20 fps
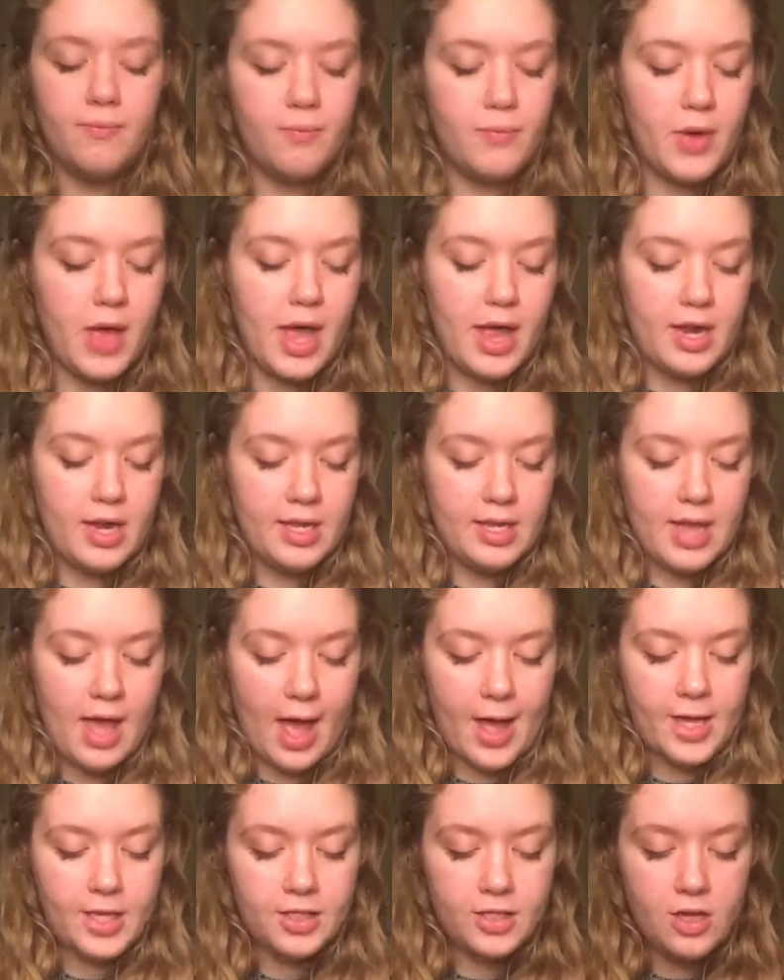But
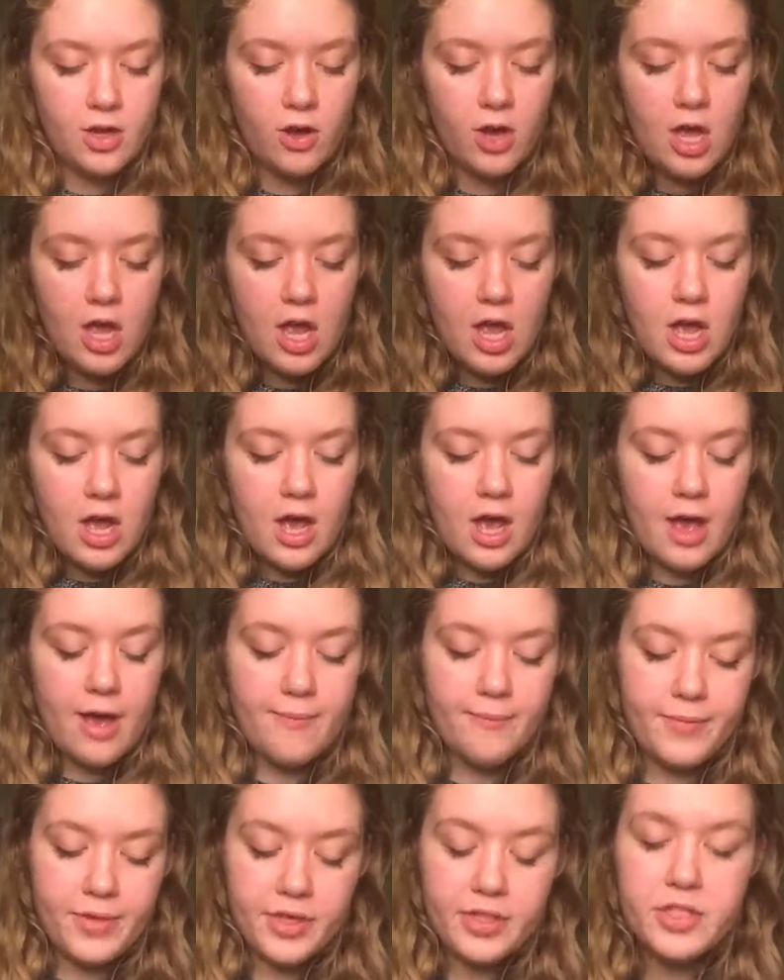yeah, so
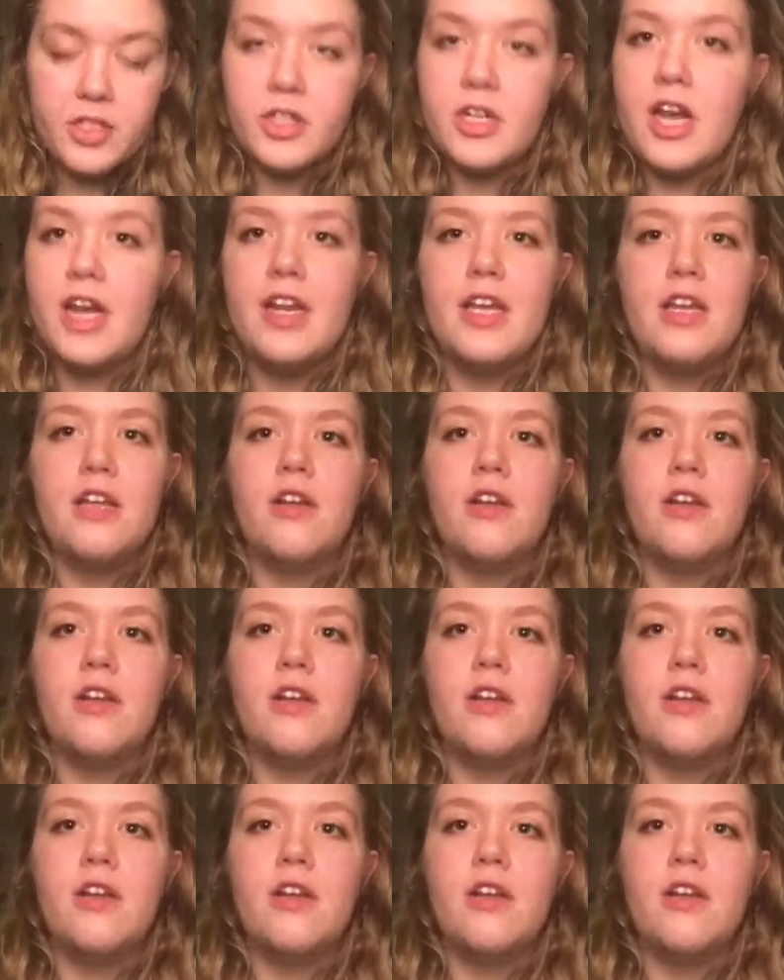build your credit,